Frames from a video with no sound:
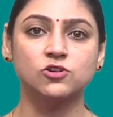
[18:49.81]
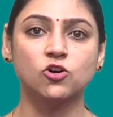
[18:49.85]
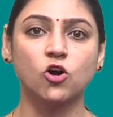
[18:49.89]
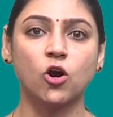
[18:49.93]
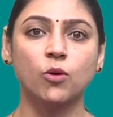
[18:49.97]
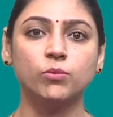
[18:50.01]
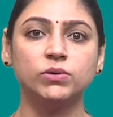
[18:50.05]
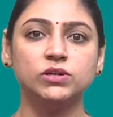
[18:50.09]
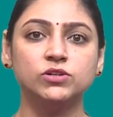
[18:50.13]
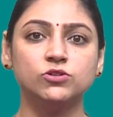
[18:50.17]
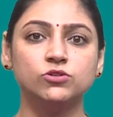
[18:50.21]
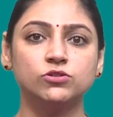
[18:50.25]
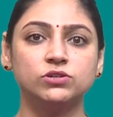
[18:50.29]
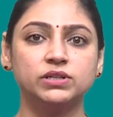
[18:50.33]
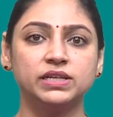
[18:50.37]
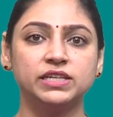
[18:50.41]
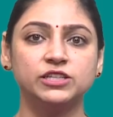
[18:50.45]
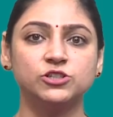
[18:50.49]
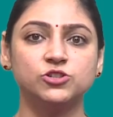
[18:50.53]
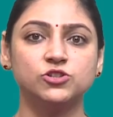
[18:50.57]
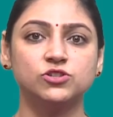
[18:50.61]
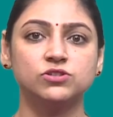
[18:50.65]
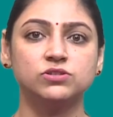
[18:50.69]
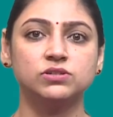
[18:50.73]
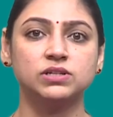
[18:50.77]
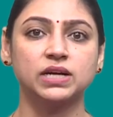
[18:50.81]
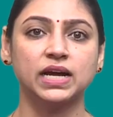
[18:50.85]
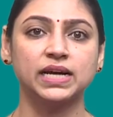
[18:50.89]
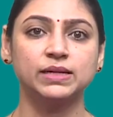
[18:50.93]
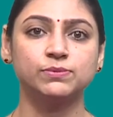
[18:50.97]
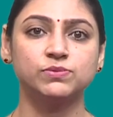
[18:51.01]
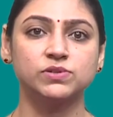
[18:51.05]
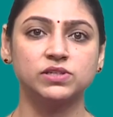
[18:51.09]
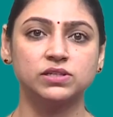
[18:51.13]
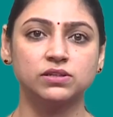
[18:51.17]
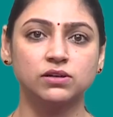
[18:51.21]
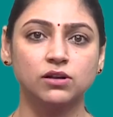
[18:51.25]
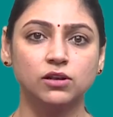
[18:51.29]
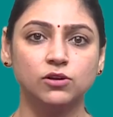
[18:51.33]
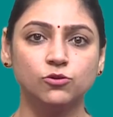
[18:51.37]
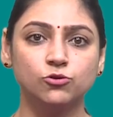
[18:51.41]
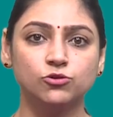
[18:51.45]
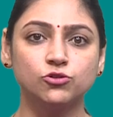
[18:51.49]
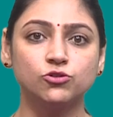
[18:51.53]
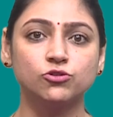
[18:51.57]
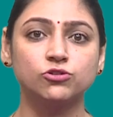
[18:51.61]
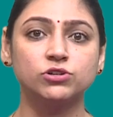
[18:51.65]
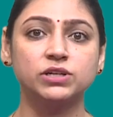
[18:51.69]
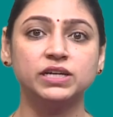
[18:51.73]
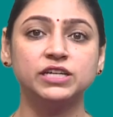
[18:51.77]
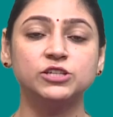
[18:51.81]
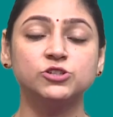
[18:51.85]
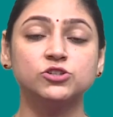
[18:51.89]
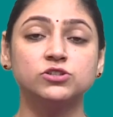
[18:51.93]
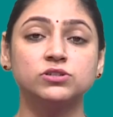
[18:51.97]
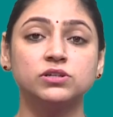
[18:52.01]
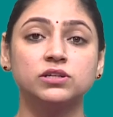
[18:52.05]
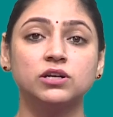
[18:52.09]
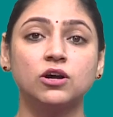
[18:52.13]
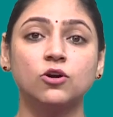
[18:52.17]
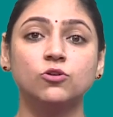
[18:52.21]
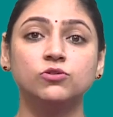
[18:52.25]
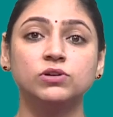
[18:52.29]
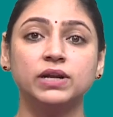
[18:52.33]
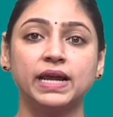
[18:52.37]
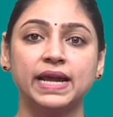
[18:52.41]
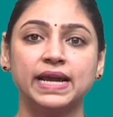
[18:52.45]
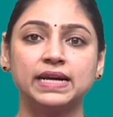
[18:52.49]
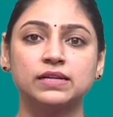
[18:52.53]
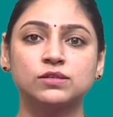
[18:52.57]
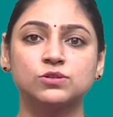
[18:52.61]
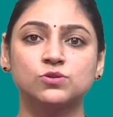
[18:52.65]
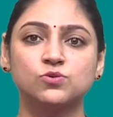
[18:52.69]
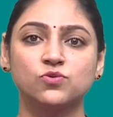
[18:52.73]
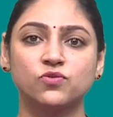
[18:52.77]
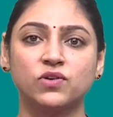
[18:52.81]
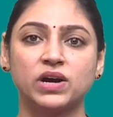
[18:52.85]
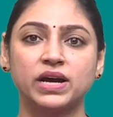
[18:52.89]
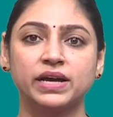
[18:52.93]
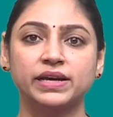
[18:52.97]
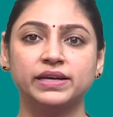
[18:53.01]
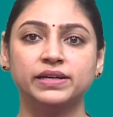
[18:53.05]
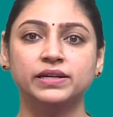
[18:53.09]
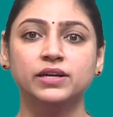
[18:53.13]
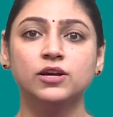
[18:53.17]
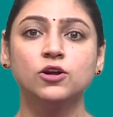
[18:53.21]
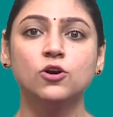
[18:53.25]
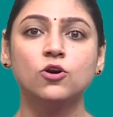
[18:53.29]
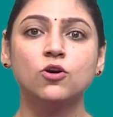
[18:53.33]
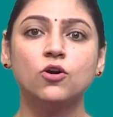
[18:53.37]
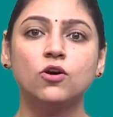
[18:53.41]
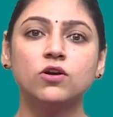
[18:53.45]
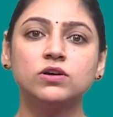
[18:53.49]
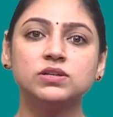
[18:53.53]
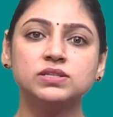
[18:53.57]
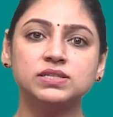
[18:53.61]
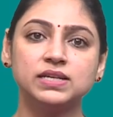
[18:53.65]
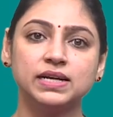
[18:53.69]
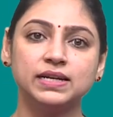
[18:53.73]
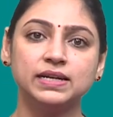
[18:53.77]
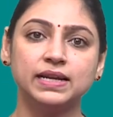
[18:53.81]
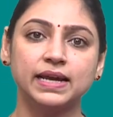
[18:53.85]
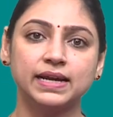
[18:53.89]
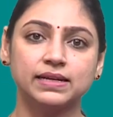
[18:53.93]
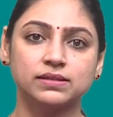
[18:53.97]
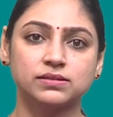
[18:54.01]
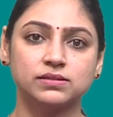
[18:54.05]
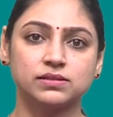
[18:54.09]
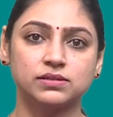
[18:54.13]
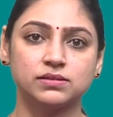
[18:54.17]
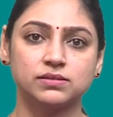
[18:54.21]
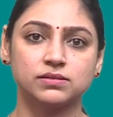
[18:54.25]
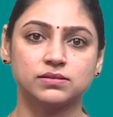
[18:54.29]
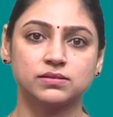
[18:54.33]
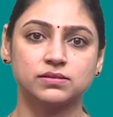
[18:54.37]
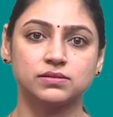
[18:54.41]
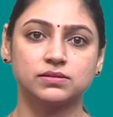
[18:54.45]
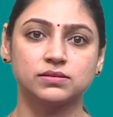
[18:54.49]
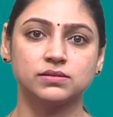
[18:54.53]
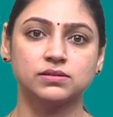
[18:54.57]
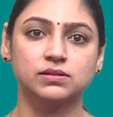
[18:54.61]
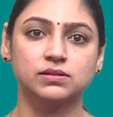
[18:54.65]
Common rotation types include rotation around X, Y, or Z axis.